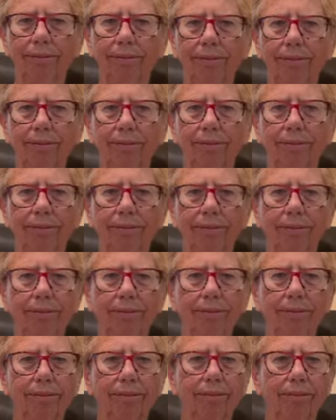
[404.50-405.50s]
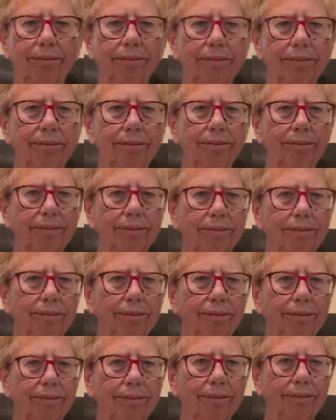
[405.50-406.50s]

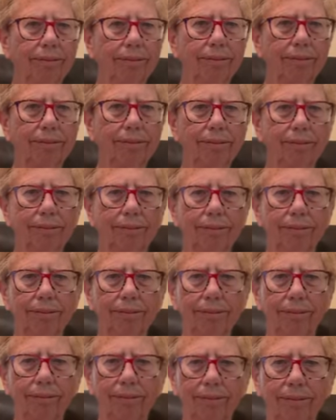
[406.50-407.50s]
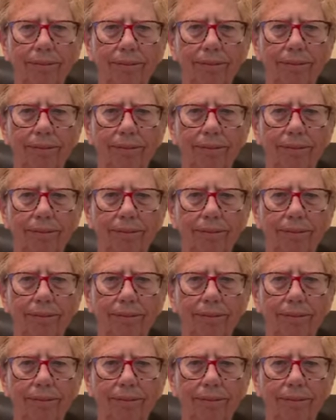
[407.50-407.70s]
Nothing is said.